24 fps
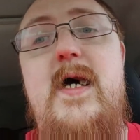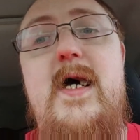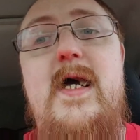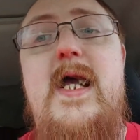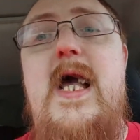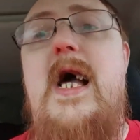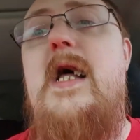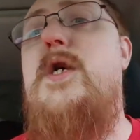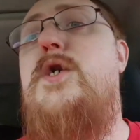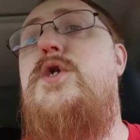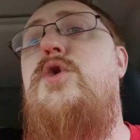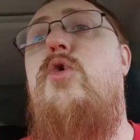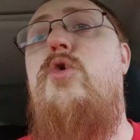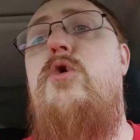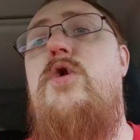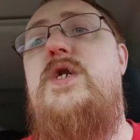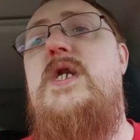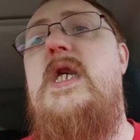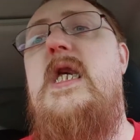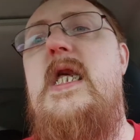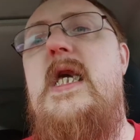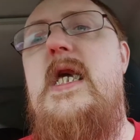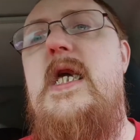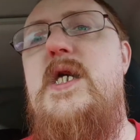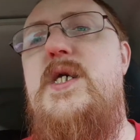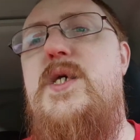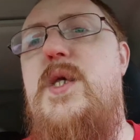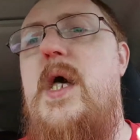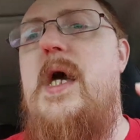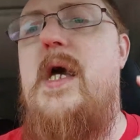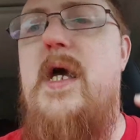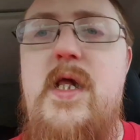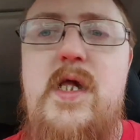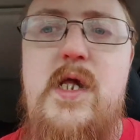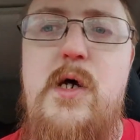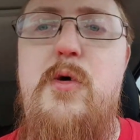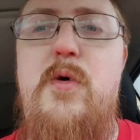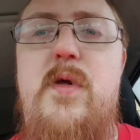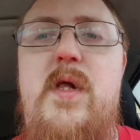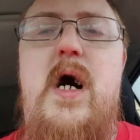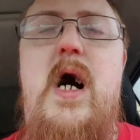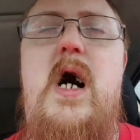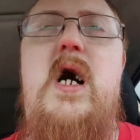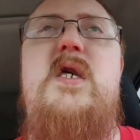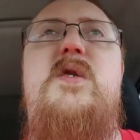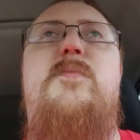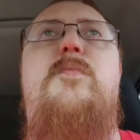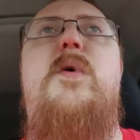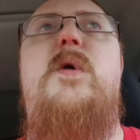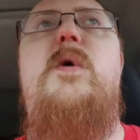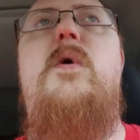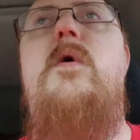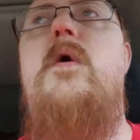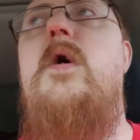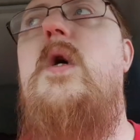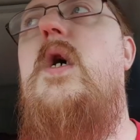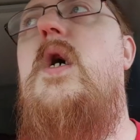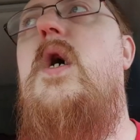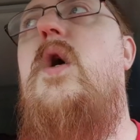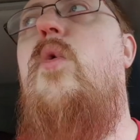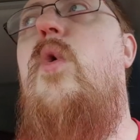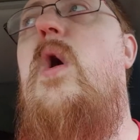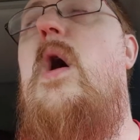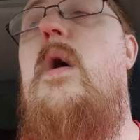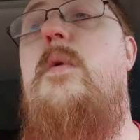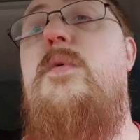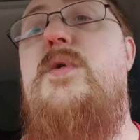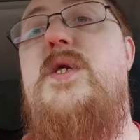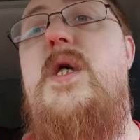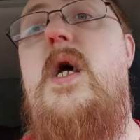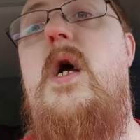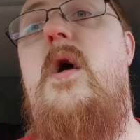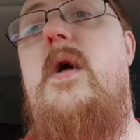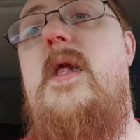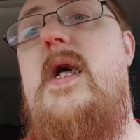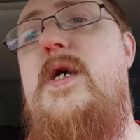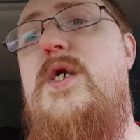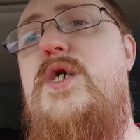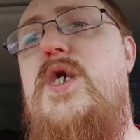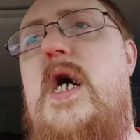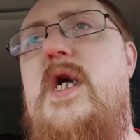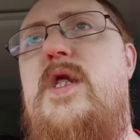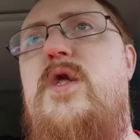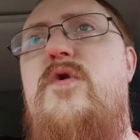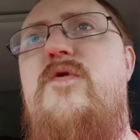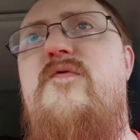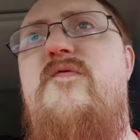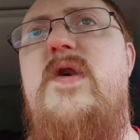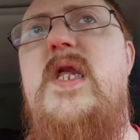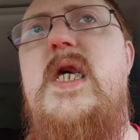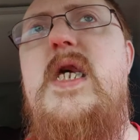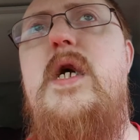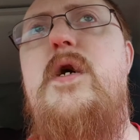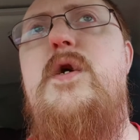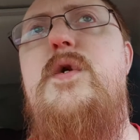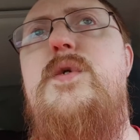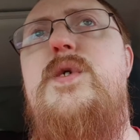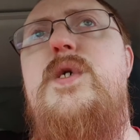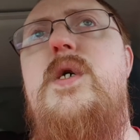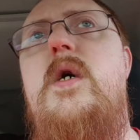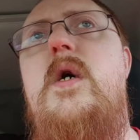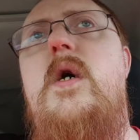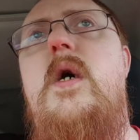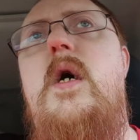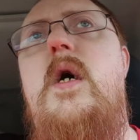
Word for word: kind of short CDs that I can do in the hospital while I was there, and I shot those videos